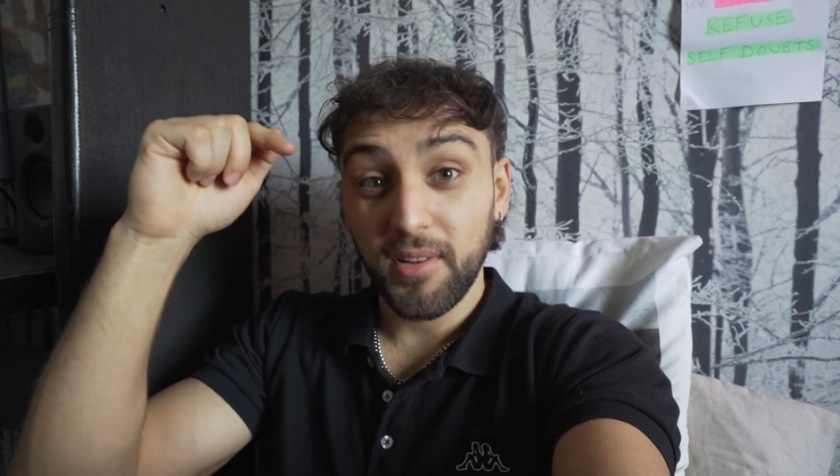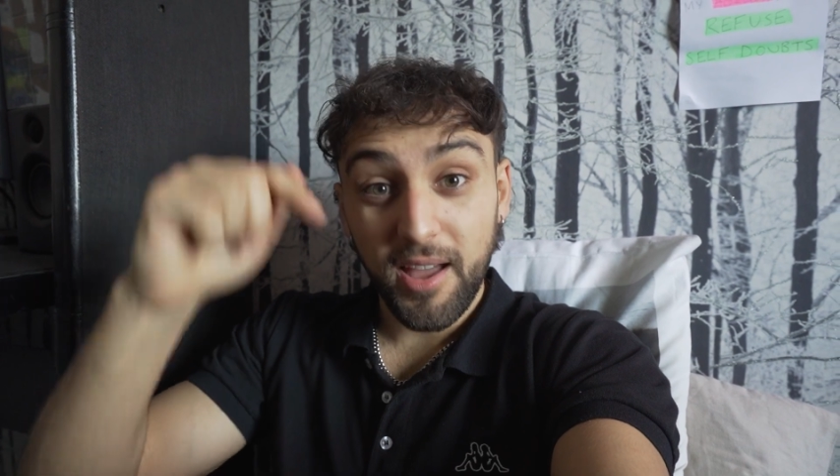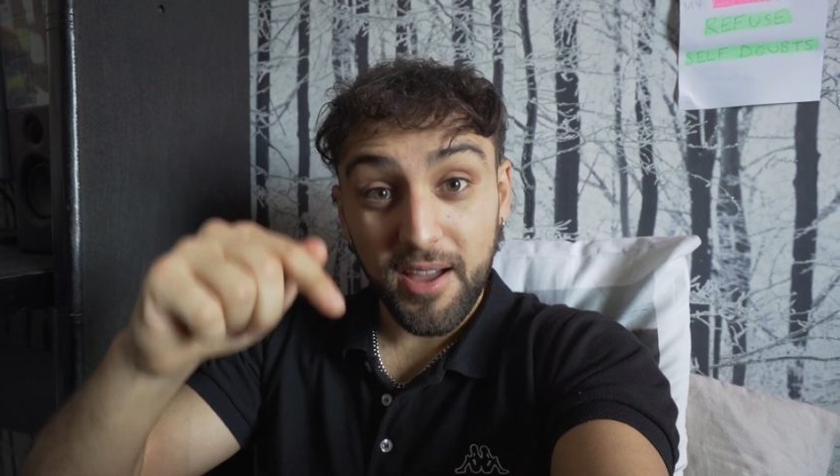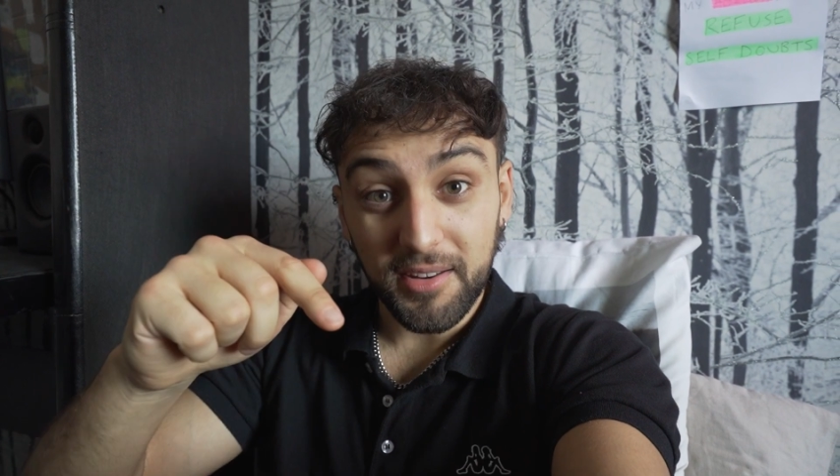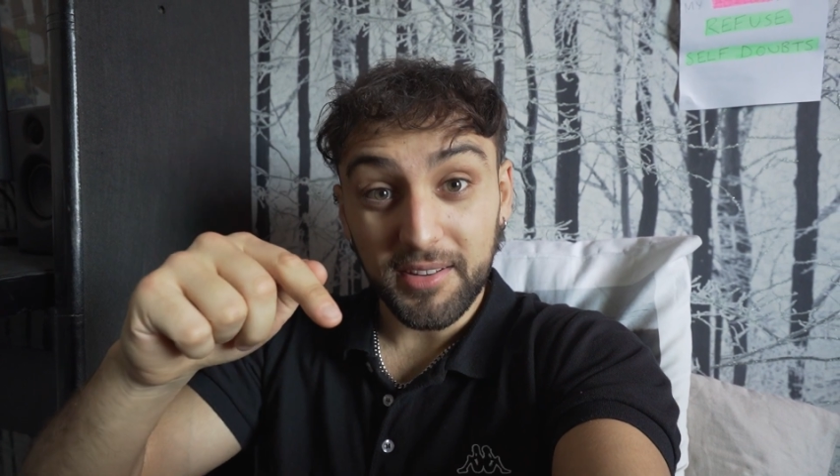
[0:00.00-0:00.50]

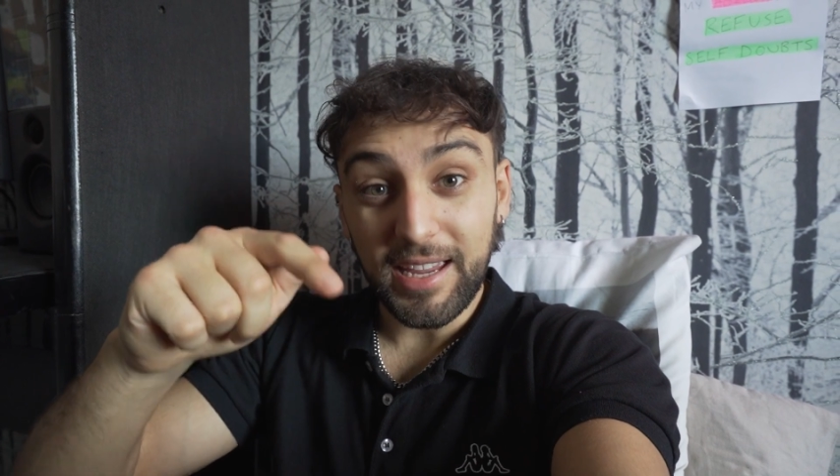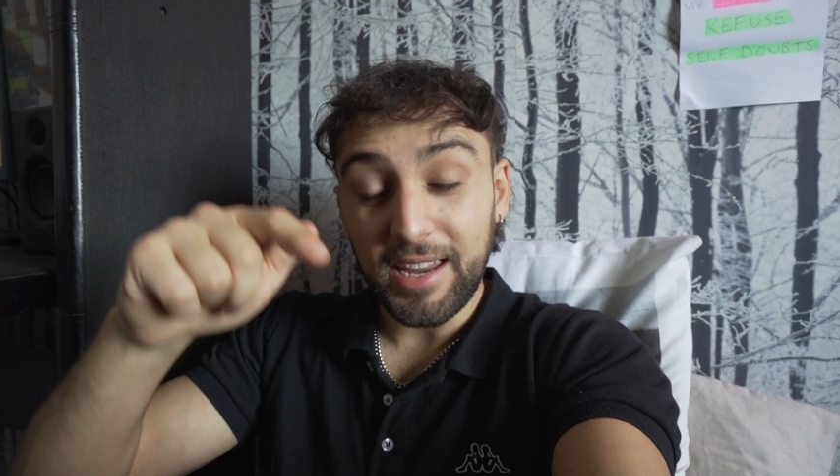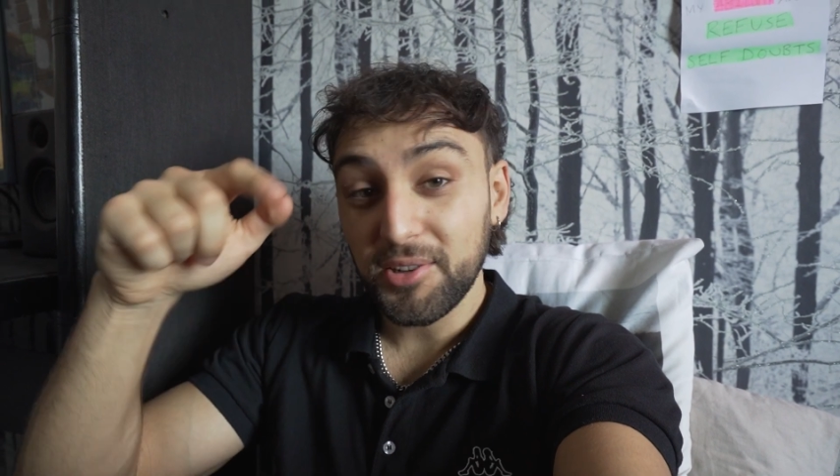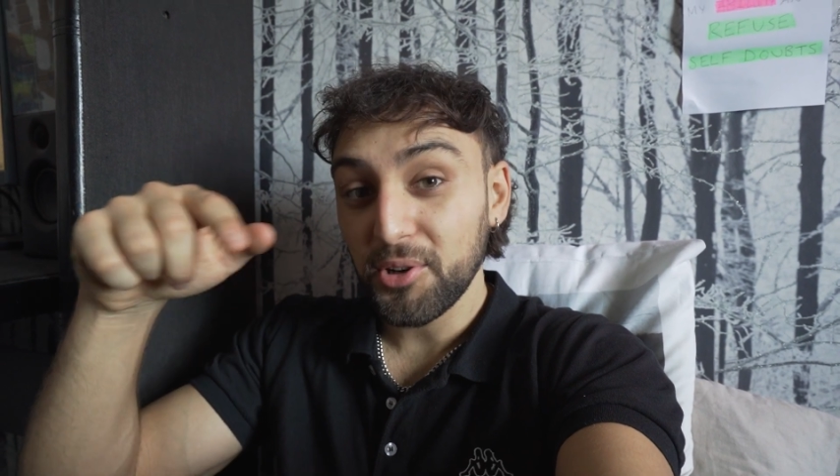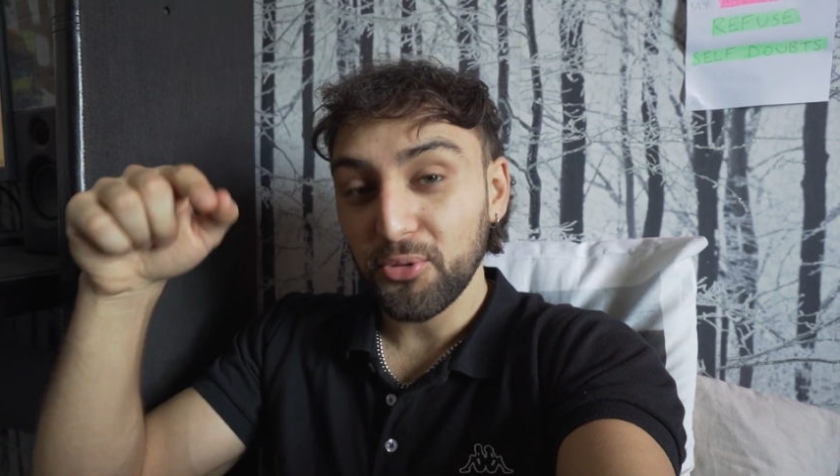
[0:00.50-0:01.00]
learned
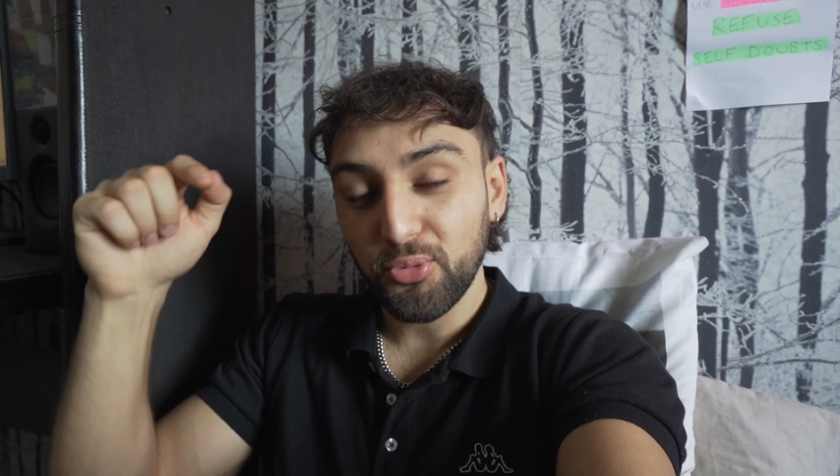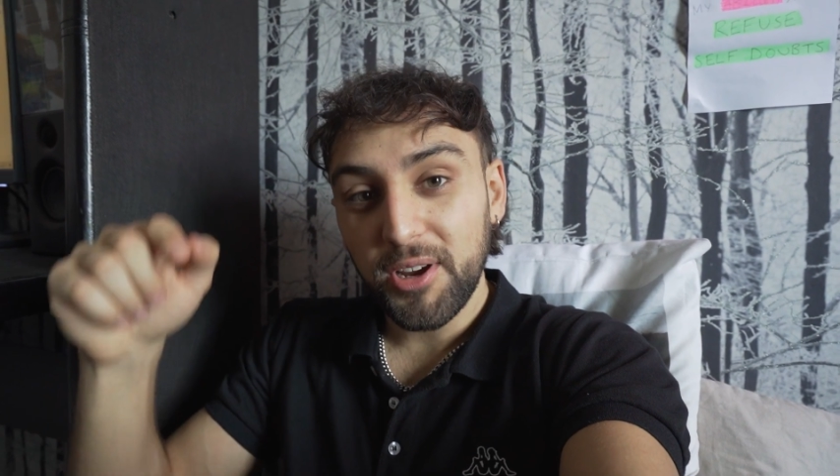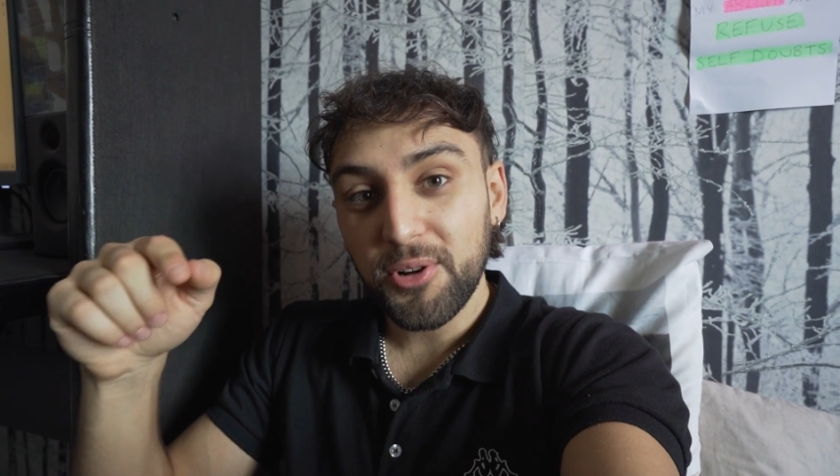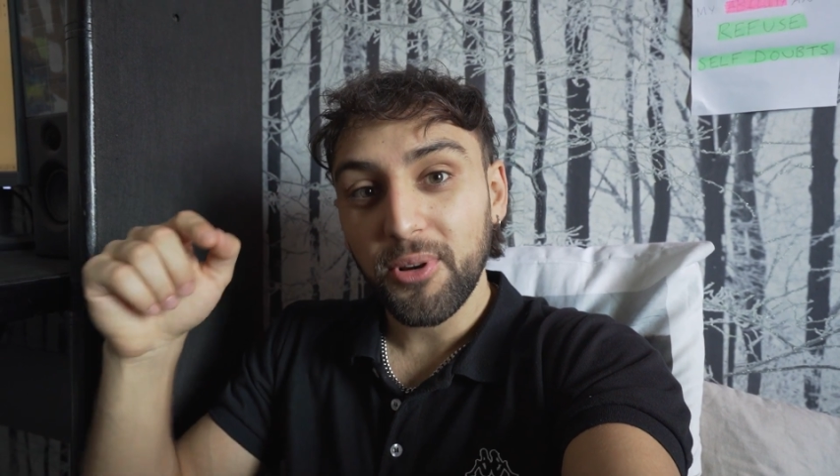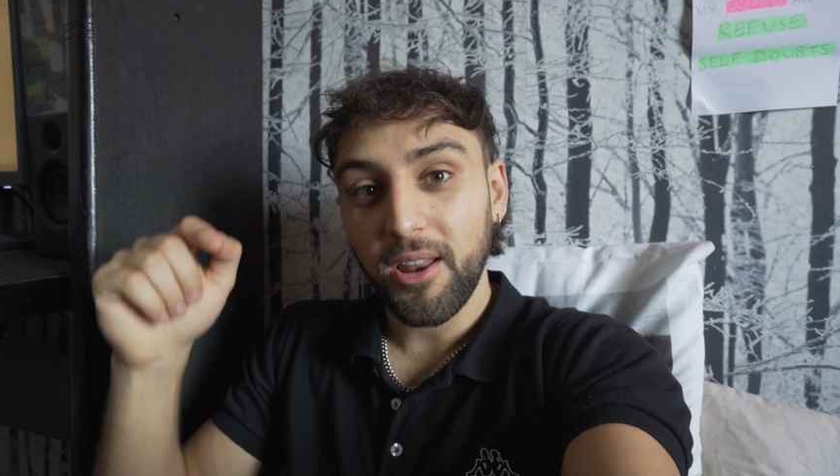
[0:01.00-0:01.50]
into
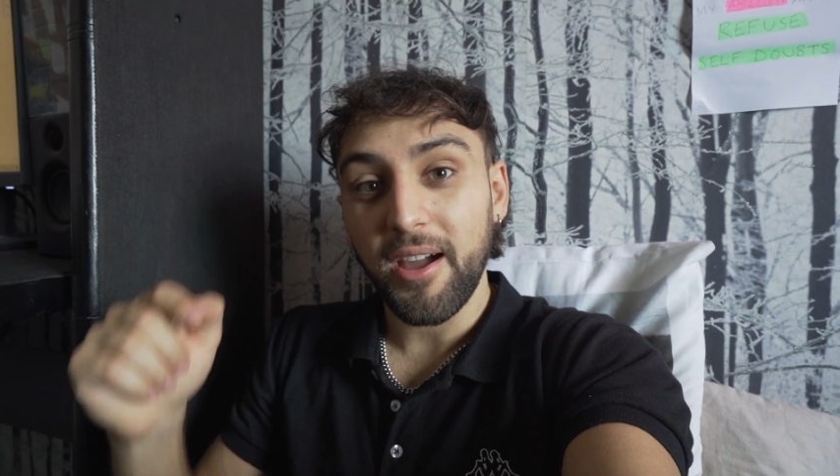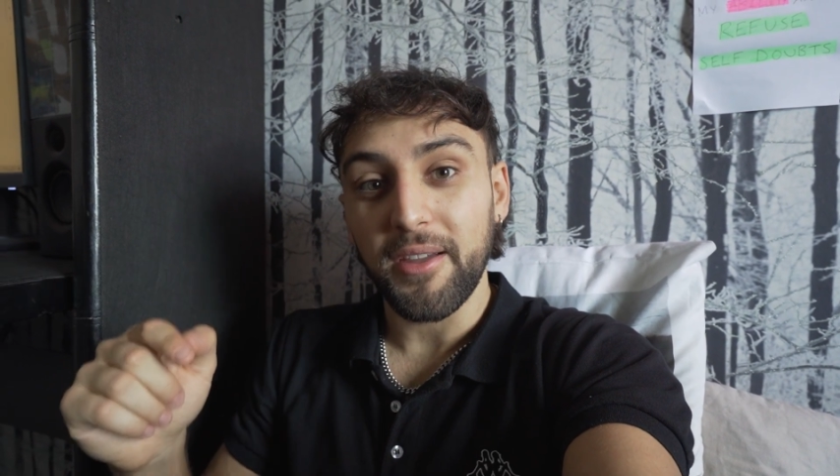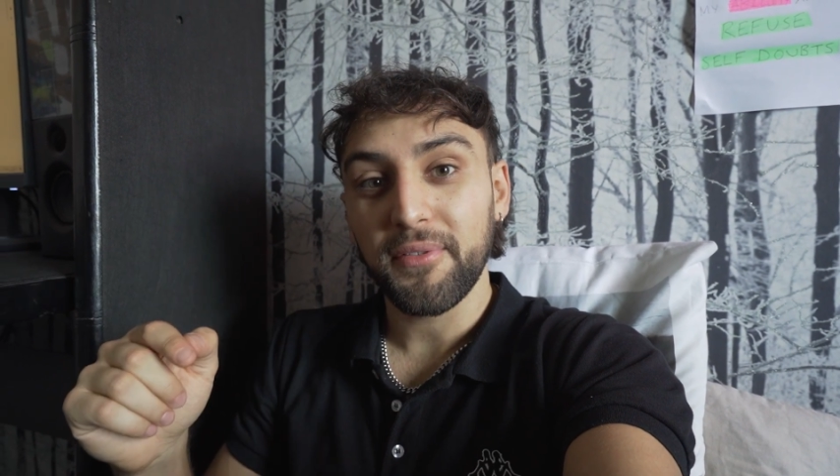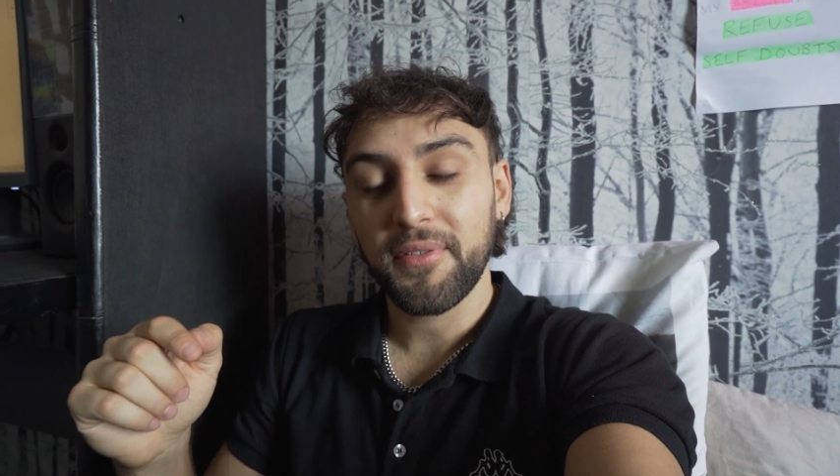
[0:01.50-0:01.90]
real life.